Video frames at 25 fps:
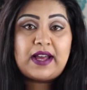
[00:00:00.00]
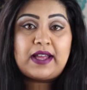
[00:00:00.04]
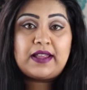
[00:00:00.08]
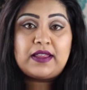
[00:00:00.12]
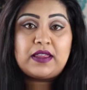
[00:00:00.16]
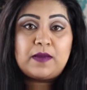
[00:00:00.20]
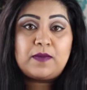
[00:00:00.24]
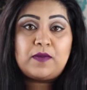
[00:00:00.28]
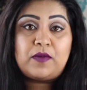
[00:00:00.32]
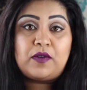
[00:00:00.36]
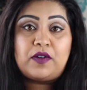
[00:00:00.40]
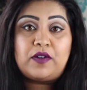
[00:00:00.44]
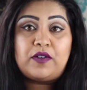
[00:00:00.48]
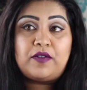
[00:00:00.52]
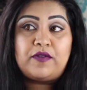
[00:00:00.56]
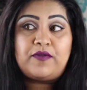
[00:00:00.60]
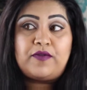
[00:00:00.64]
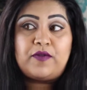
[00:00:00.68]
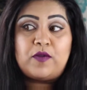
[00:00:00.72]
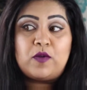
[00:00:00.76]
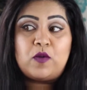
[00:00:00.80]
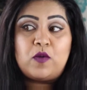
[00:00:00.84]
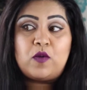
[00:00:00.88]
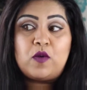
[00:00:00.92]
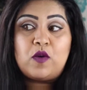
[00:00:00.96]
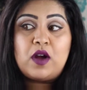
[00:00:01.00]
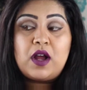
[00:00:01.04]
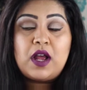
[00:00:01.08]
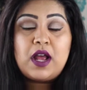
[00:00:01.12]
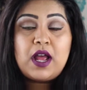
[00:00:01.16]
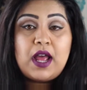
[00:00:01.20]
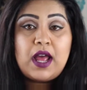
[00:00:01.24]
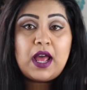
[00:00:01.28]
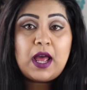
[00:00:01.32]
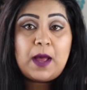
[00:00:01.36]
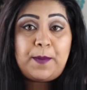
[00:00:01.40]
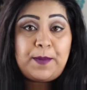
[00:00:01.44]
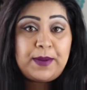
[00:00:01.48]
had them on for
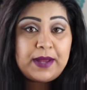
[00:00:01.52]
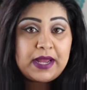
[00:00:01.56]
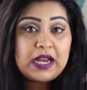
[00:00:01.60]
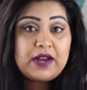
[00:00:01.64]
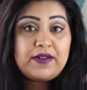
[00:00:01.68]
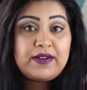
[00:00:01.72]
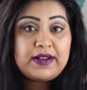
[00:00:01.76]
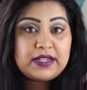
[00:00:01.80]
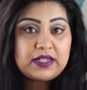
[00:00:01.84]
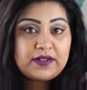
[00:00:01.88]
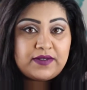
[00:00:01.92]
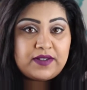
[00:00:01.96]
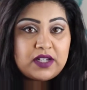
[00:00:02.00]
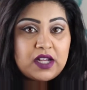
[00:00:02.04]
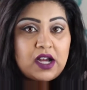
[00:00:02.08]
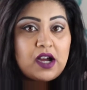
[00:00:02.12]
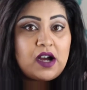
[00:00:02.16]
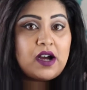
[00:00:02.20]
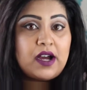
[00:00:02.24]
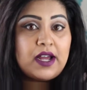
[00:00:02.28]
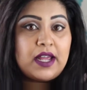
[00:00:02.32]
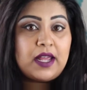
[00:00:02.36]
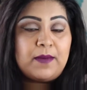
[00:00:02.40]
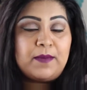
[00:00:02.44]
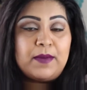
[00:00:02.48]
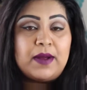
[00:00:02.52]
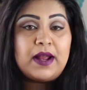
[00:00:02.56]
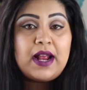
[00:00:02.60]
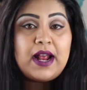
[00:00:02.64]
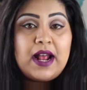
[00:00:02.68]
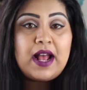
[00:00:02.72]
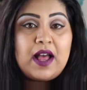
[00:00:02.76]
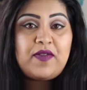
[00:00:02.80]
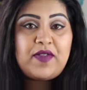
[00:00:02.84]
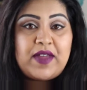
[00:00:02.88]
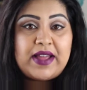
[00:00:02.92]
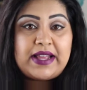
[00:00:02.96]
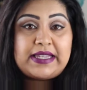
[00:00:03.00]
a period of time,
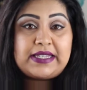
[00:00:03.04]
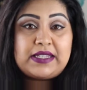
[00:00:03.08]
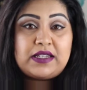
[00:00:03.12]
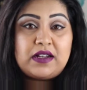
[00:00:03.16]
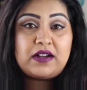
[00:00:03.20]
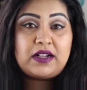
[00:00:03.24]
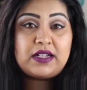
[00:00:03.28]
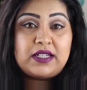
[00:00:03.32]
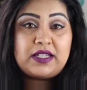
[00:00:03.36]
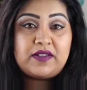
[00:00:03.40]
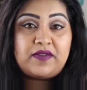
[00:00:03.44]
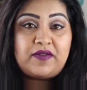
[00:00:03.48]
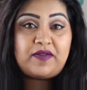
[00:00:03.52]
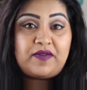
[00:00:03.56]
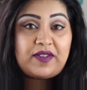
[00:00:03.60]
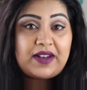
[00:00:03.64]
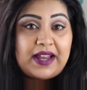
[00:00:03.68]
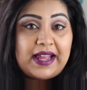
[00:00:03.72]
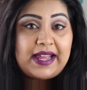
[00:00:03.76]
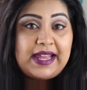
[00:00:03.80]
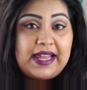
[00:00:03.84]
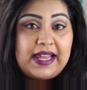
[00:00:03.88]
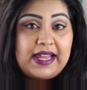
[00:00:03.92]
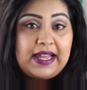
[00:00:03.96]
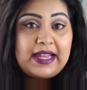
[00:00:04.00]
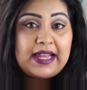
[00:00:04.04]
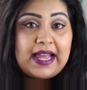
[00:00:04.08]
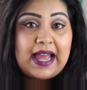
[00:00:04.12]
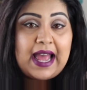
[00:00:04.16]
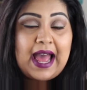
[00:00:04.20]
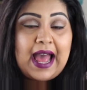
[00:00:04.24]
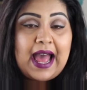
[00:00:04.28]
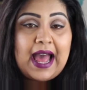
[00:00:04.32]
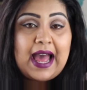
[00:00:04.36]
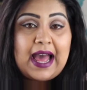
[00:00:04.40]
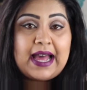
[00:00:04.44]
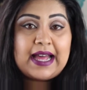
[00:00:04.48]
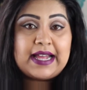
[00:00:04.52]
they start to flake
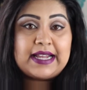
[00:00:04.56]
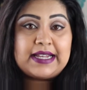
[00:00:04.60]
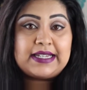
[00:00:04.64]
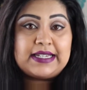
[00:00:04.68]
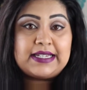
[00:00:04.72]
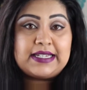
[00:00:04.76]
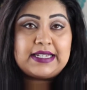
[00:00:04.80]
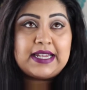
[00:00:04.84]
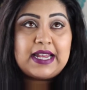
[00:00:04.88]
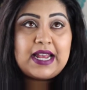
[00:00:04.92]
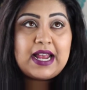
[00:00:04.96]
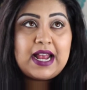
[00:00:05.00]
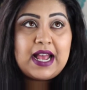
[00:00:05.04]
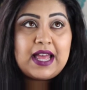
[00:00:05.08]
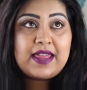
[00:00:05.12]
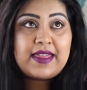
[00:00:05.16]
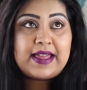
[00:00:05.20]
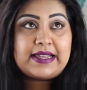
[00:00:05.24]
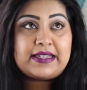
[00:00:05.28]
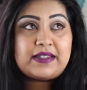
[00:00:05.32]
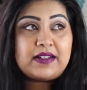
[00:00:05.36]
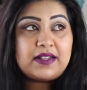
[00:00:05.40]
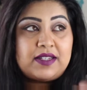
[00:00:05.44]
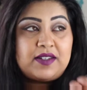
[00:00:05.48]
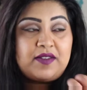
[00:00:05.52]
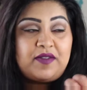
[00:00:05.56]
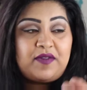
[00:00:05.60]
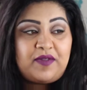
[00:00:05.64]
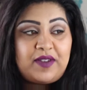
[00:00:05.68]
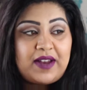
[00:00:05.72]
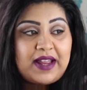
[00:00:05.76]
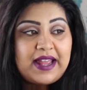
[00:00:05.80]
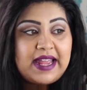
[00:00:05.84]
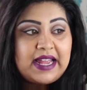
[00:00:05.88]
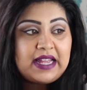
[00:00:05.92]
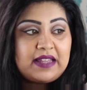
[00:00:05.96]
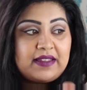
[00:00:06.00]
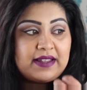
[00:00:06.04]
and they start to
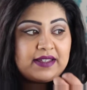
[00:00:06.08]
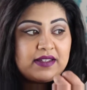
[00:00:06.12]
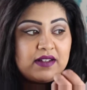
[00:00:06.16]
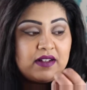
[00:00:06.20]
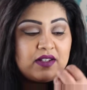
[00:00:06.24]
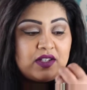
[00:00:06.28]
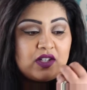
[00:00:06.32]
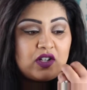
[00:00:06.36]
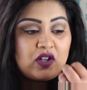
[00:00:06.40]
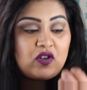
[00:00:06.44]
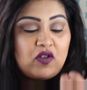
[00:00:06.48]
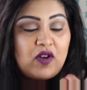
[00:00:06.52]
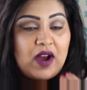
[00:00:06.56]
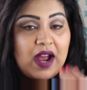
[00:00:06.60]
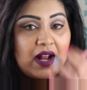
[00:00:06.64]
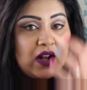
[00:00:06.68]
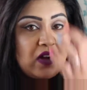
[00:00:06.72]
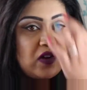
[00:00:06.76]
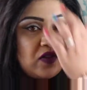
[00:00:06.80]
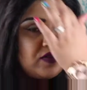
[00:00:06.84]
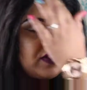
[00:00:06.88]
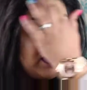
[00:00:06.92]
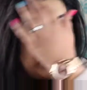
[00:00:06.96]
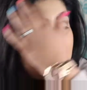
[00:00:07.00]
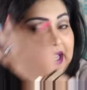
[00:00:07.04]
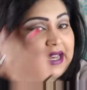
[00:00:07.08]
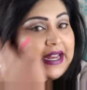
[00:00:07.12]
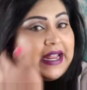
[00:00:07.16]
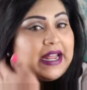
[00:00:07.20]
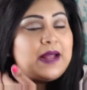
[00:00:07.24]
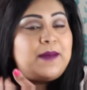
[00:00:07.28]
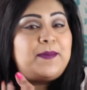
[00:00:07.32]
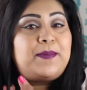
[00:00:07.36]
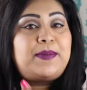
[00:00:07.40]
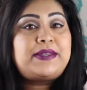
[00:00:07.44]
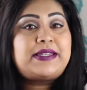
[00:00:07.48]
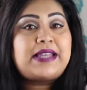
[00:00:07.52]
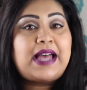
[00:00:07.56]
crack on the
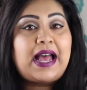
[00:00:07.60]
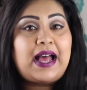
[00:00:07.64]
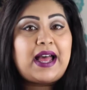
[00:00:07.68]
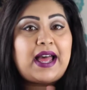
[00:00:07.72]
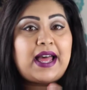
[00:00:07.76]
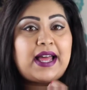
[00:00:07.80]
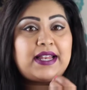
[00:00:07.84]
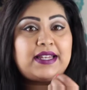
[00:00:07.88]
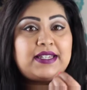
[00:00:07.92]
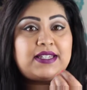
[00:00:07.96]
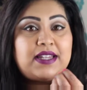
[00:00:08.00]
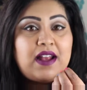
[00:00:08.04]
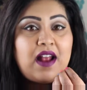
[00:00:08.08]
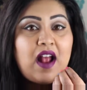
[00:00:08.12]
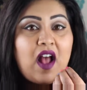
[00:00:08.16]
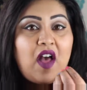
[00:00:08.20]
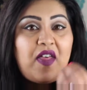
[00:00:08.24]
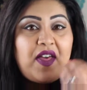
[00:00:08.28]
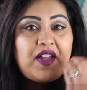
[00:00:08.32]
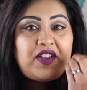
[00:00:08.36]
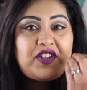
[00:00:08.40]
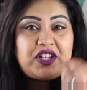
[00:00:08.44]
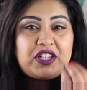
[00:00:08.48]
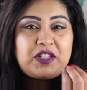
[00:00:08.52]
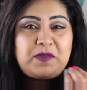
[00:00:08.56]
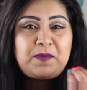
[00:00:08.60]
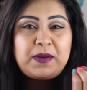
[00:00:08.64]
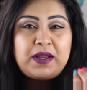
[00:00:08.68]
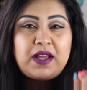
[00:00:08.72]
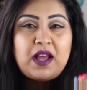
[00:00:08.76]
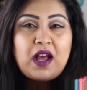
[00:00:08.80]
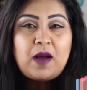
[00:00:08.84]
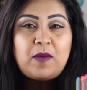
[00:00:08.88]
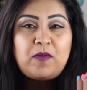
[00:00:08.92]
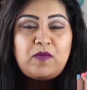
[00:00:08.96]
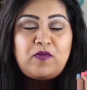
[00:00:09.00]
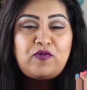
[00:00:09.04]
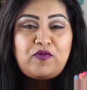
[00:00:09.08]
lips and they just
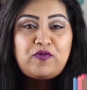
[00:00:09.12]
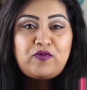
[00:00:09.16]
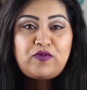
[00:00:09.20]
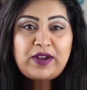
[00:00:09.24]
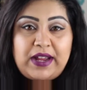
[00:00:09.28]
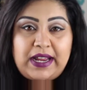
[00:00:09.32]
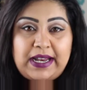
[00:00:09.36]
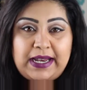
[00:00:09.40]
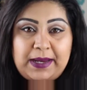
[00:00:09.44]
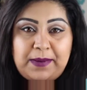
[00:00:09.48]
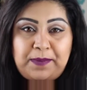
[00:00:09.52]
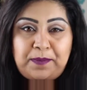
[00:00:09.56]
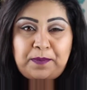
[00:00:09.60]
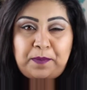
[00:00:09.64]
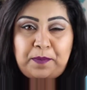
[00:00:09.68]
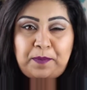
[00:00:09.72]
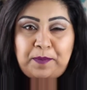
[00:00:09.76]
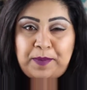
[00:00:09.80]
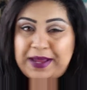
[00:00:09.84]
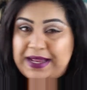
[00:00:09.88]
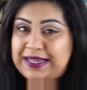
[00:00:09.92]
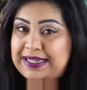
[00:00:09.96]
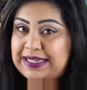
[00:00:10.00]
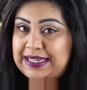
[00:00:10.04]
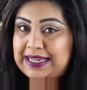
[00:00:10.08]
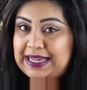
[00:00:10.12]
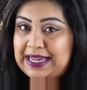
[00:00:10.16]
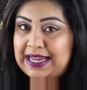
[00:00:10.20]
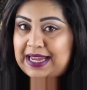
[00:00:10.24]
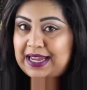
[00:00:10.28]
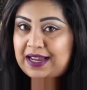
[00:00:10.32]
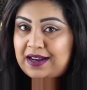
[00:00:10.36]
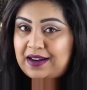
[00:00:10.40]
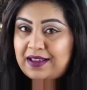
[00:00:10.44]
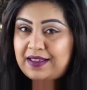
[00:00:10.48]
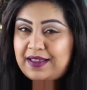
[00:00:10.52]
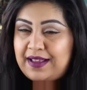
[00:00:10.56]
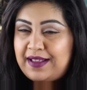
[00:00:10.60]
become really bitty.
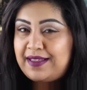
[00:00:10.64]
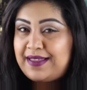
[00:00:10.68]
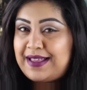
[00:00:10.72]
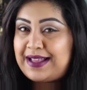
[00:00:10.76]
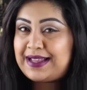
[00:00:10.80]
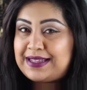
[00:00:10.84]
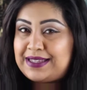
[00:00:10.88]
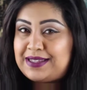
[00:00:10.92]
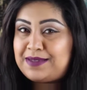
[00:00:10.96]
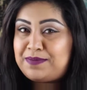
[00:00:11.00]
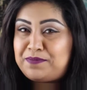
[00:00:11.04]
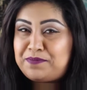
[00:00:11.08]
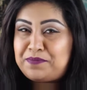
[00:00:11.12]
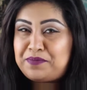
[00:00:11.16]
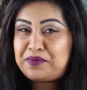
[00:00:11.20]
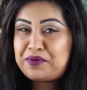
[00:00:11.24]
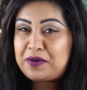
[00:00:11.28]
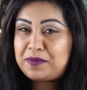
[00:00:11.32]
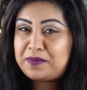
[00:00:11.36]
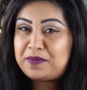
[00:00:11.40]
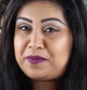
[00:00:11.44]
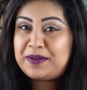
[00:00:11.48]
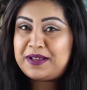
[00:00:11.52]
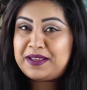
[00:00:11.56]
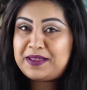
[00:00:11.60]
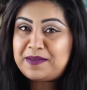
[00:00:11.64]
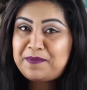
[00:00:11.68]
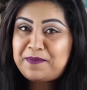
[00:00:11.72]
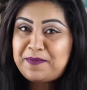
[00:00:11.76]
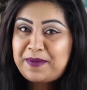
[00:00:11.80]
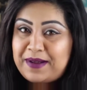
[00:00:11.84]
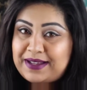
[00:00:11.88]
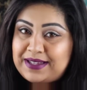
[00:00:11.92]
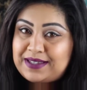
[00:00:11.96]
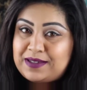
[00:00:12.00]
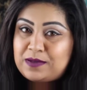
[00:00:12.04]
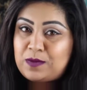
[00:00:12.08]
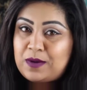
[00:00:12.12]
And I think that's probably the
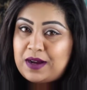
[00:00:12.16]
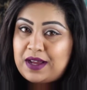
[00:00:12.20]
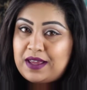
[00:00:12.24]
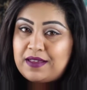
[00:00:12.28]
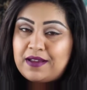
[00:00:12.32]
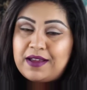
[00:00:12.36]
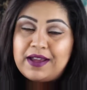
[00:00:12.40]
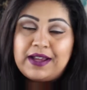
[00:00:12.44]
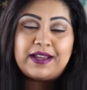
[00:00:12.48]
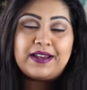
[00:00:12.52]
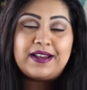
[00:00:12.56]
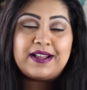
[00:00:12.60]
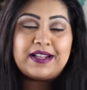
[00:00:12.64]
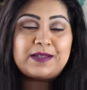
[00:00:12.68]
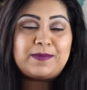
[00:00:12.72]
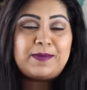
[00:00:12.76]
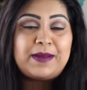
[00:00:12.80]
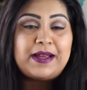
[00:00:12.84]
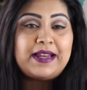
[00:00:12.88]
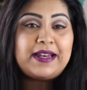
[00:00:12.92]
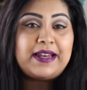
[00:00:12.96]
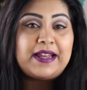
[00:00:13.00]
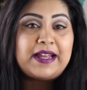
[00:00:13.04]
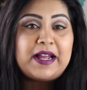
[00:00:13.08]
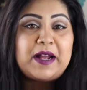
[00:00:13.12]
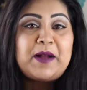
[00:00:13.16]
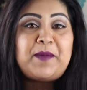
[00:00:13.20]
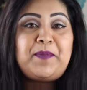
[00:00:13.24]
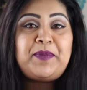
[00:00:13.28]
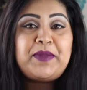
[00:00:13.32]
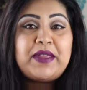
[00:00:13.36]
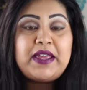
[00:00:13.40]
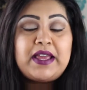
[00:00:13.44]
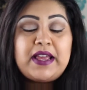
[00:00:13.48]
best way that I can explain it.